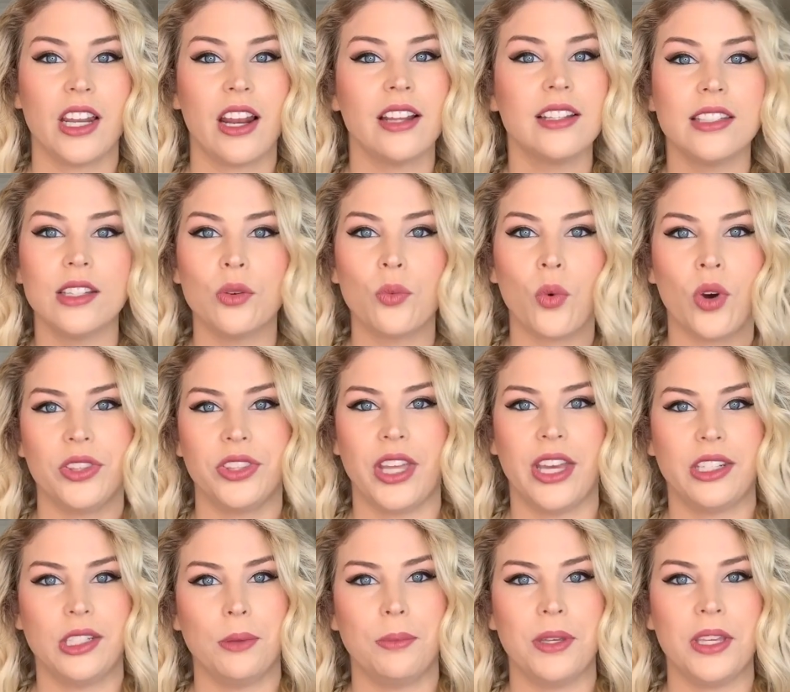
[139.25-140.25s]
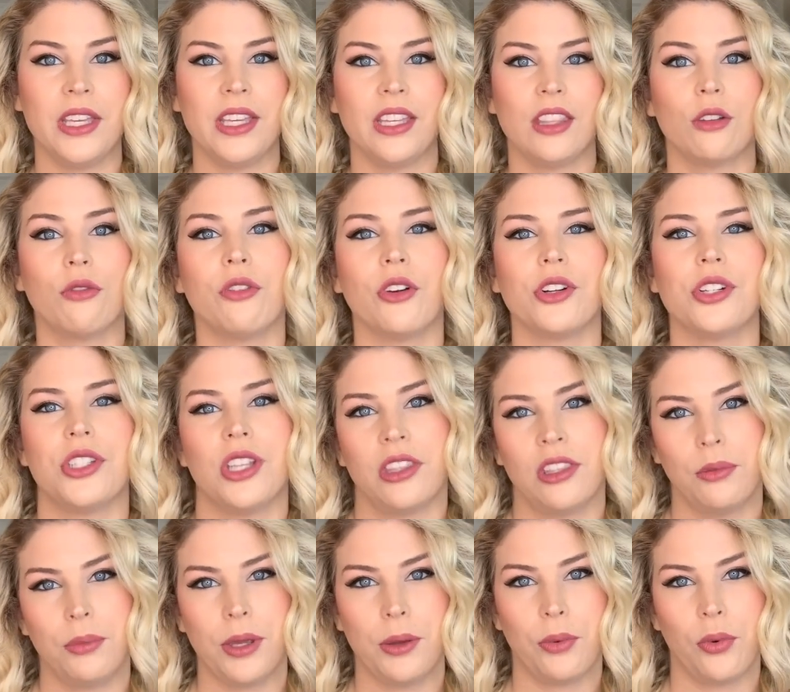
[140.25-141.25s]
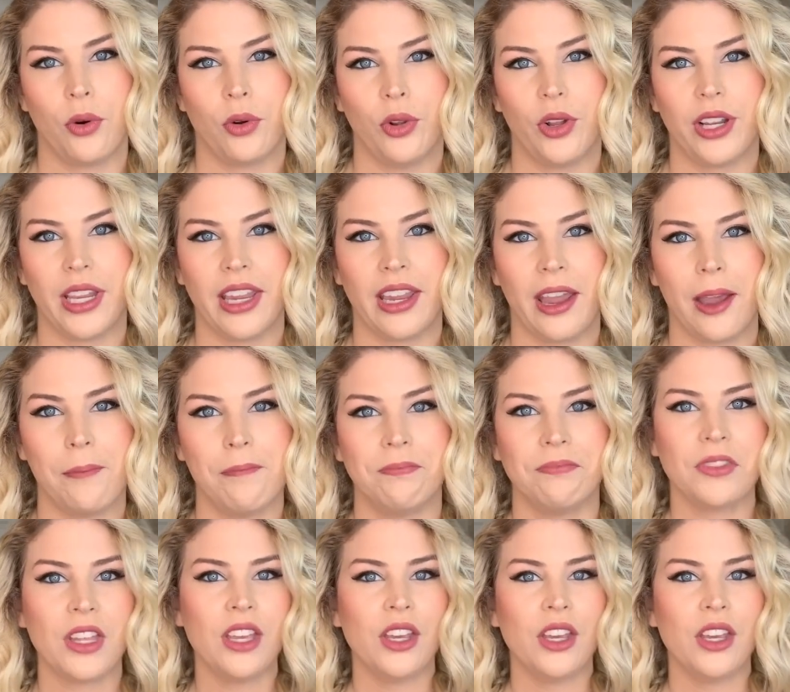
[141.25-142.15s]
and I didn't want that to be the first thing that people were looking at.